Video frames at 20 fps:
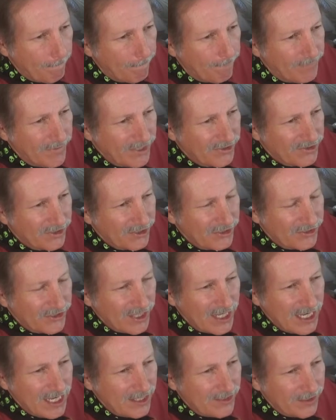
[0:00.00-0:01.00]
This is
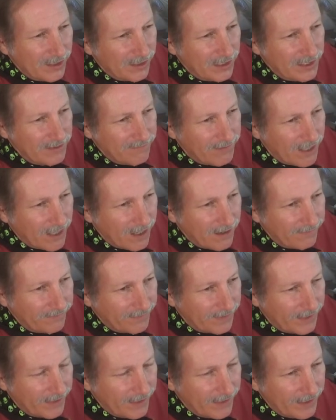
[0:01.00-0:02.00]
easily
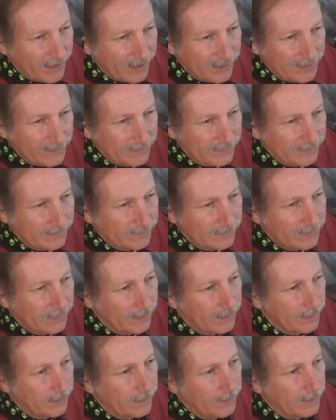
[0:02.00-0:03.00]
verified.
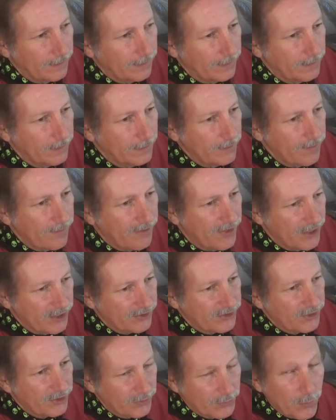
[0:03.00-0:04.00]

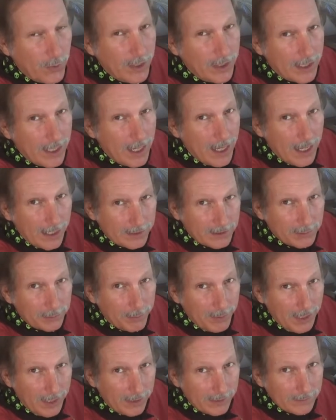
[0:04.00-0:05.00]
This is what I
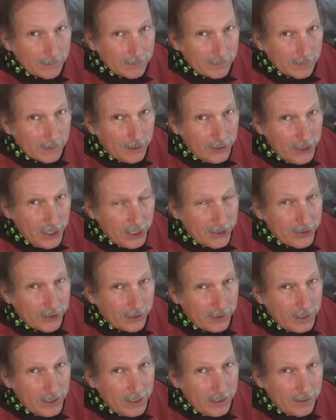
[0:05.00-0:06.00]
expect
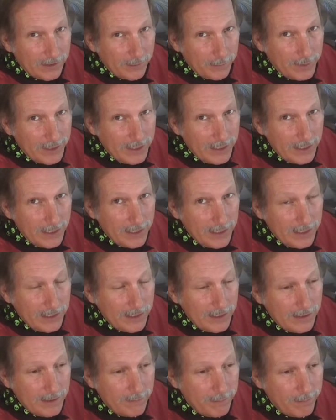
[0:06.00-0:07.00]
initially to
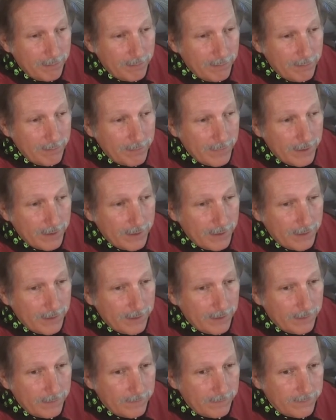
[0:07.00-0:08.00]
be
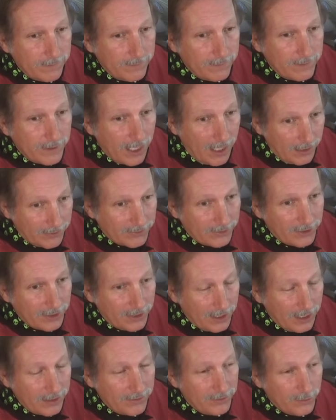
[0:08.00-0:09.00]
tested
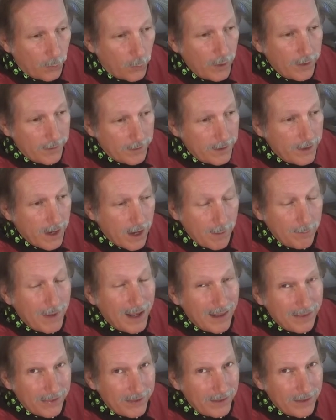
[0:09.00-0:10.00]
as to whether or not
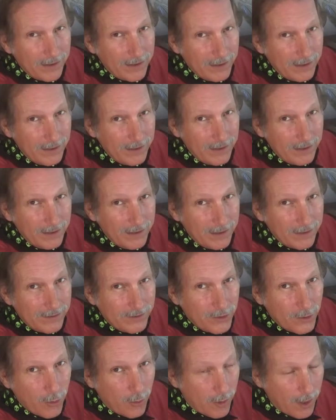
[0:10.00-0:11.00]
my theory is
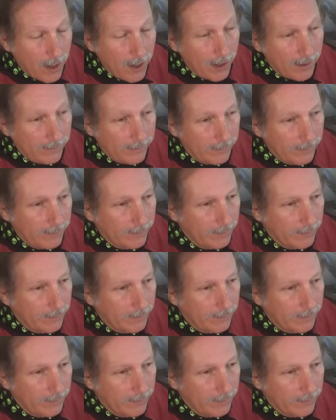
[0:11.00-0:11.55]
correct.